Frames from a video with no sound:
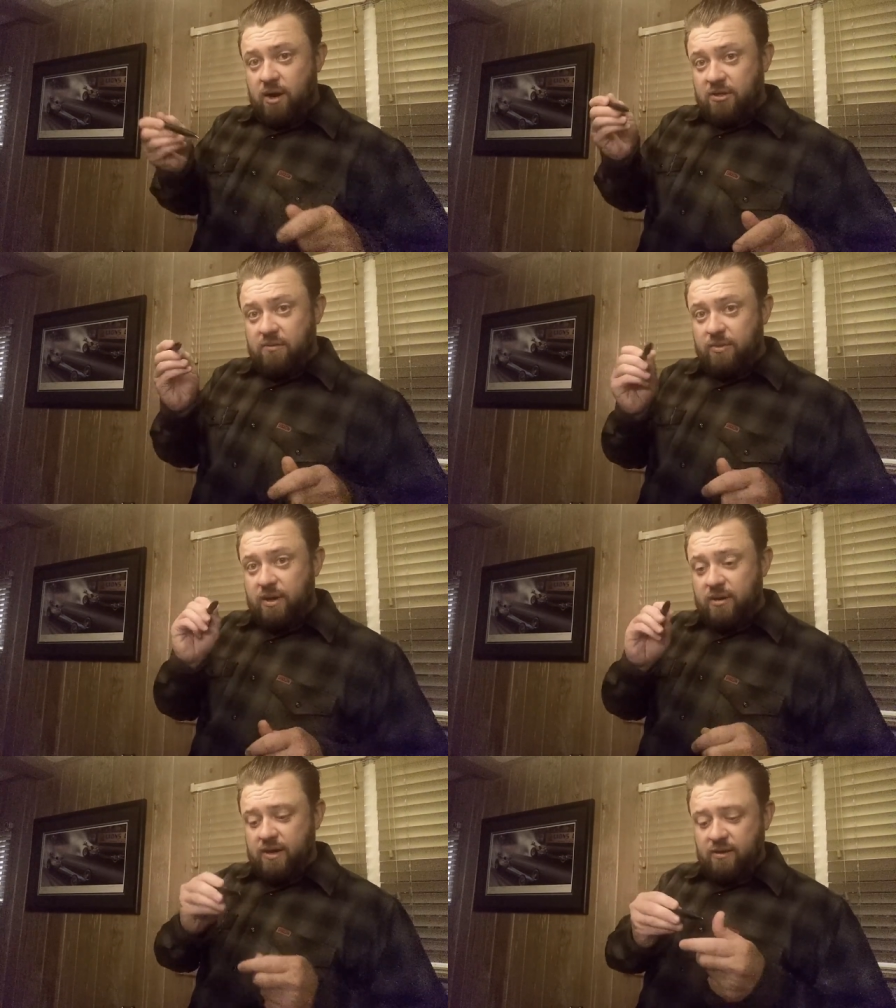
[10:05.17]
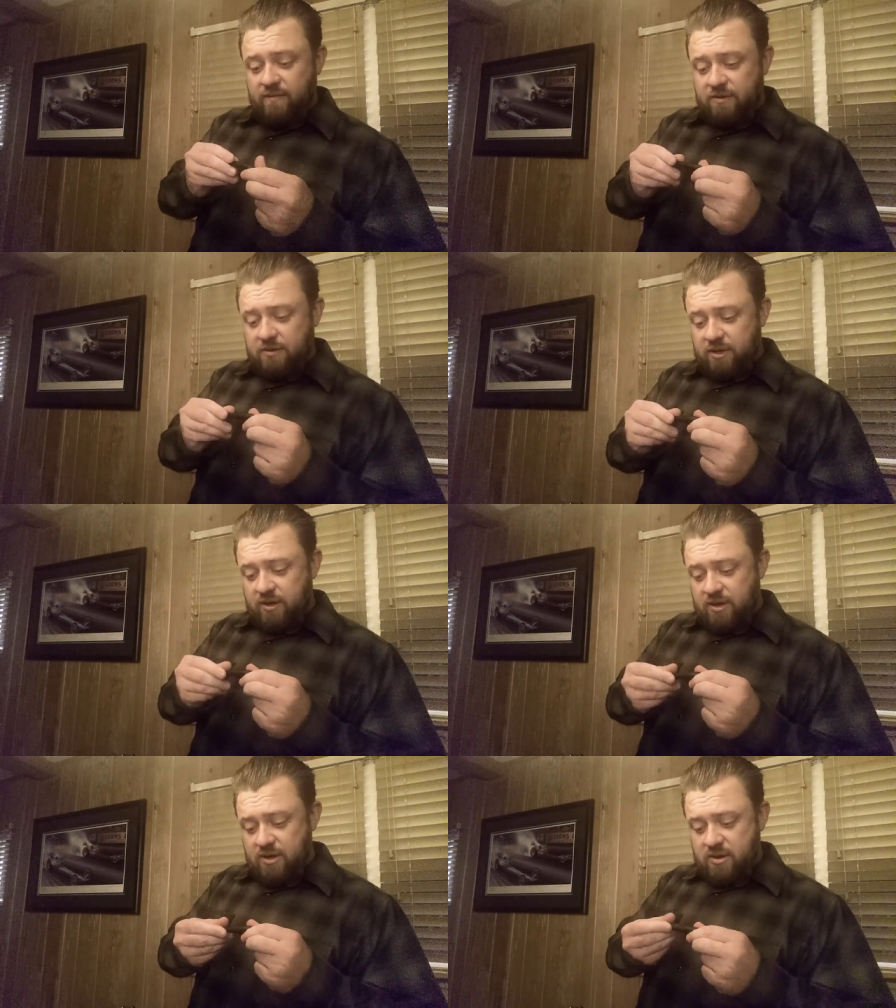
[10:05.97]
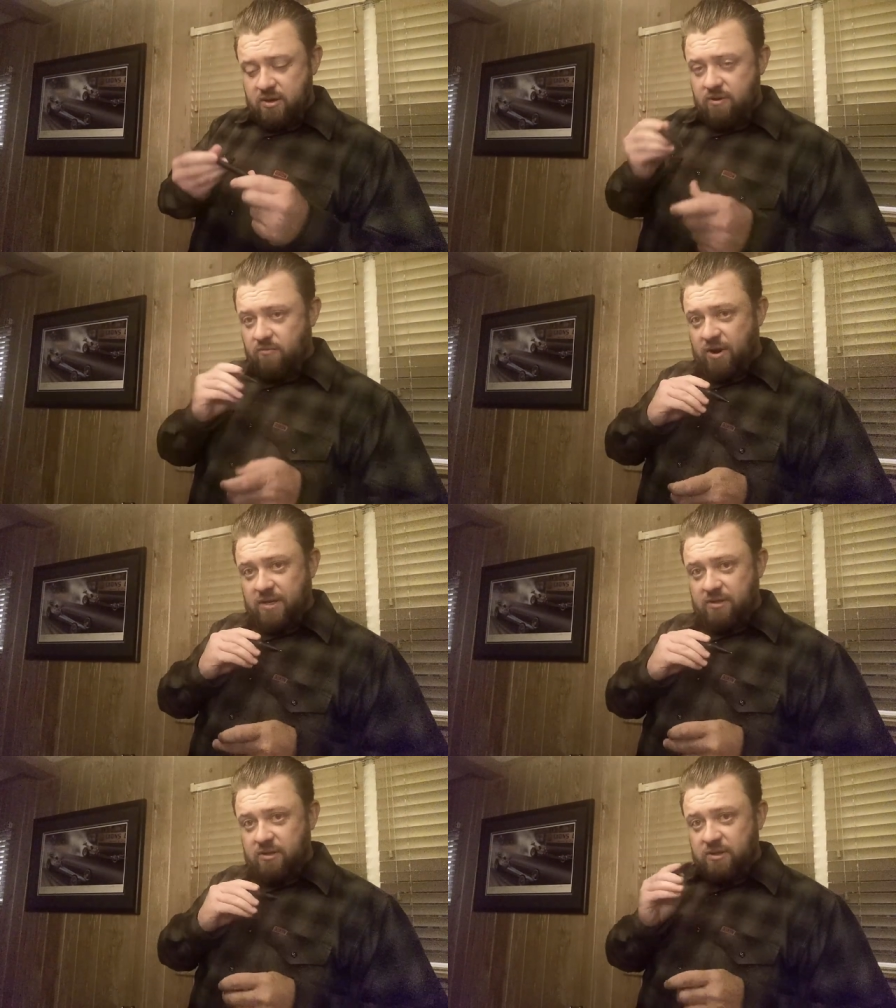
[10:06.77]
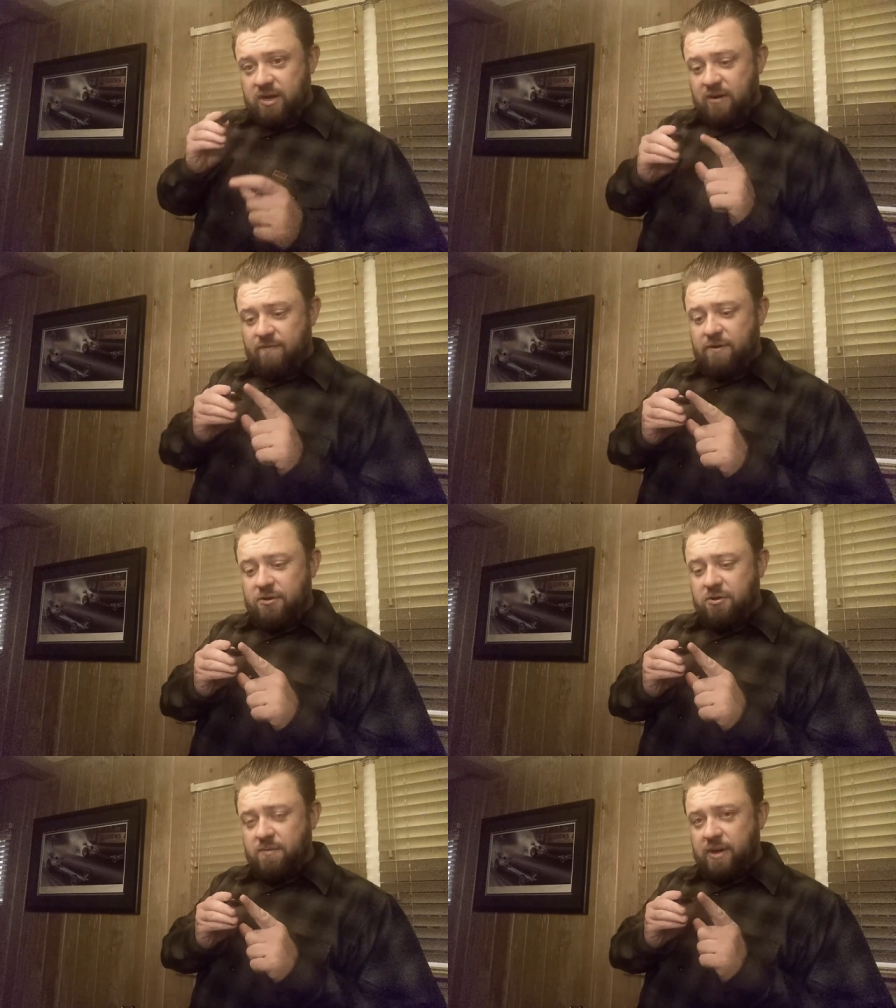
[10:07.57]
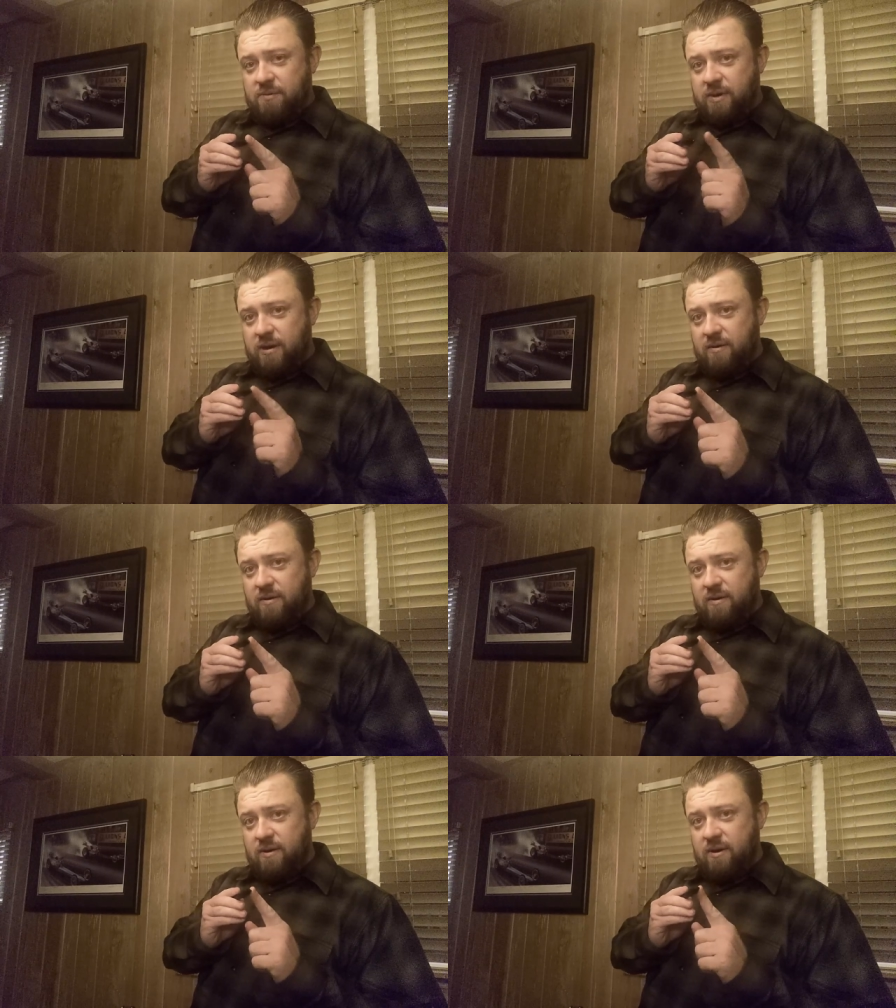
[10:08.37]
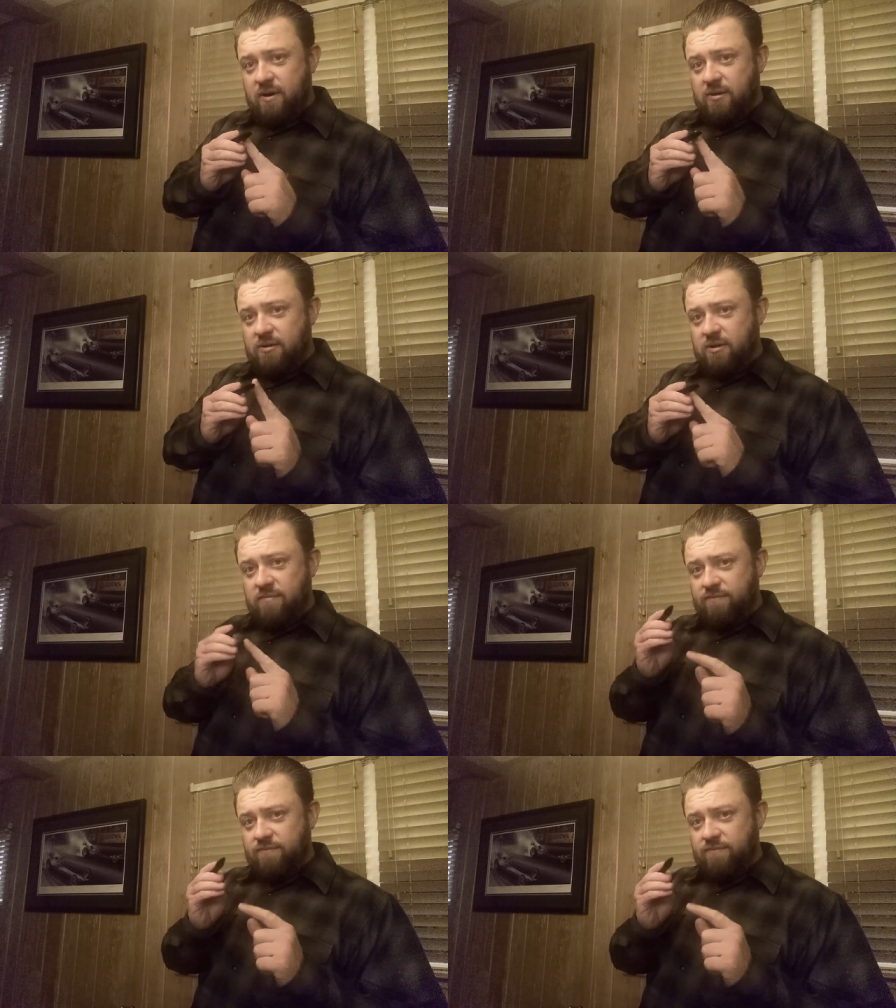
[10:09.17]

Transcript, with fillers: Awesome pen. I love this thing. It writes, it's got a Fisher Space Pen uh, insert.